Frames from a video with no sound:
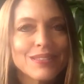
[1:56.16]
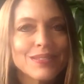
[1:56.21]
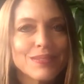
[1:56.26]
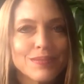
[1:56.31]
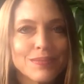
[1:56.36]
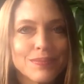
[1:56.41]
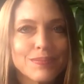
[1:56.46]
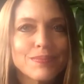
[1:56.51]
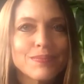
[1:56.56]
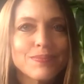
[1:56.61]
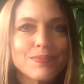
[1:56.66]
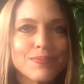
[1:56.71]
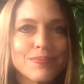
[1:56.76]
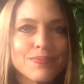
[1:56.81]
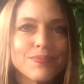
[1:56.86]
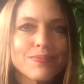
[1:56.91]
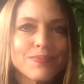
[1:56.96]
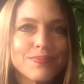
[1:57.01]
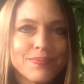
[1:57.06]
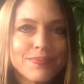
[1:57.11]

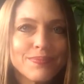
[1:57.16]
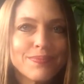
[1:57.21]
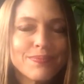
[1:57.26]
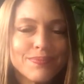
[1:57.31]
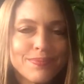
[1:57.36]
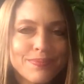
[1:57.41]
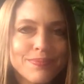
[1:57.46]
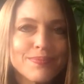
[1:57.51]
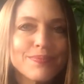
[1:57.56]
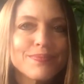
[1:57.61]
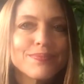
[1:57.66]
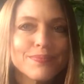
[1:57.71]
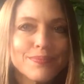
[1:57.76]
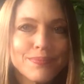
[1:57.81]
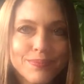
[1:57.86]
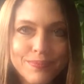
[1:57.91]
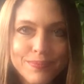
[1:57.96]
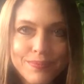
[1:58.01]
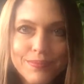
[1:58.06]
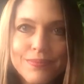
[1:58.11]

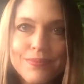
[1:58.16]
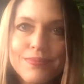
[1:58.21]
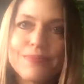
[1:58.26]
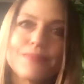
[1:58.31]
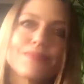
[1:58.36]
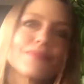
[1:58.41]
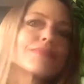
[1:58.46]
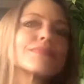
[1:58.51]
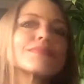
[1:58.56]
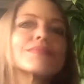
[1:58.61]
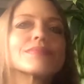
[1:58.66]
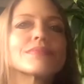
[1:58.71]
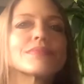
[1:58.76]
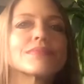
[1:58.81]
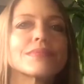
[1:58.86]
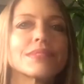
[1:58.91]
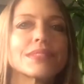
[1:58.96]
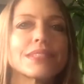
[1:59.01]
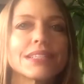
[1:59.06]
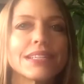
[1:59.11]

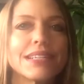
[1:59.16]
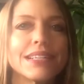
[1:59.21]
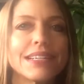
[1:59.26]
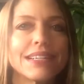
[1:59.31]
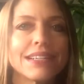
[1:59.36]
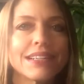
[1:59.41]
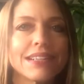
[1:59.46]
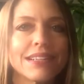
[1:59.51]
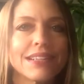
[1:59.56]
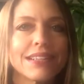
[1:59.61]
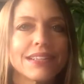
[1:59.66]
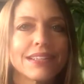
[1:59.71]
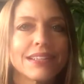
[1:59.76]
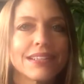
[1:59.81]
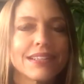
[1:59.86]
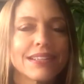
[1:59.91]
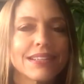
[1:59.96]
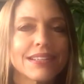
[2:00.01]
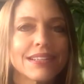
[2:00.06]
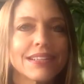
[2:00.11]

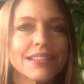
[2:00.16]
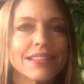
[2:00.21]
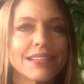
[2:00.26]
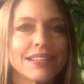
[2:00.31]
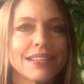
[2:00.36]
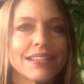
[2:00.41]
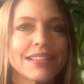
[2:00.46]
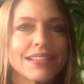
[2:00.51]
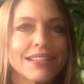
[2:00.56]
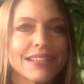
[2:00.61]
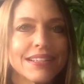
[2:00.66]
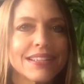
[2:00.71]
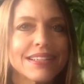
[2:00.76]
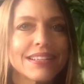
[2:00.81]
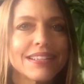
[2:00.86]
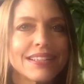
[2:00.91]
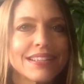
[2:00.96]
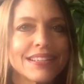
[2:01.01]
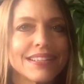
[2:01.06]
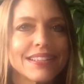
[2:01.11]

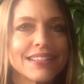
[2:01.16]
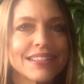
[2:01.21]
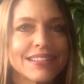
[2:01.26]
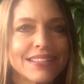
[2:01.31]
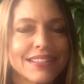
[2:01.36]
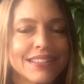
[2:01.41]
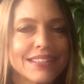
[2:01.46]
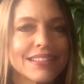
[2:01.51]
No words are spoken by the person on screen.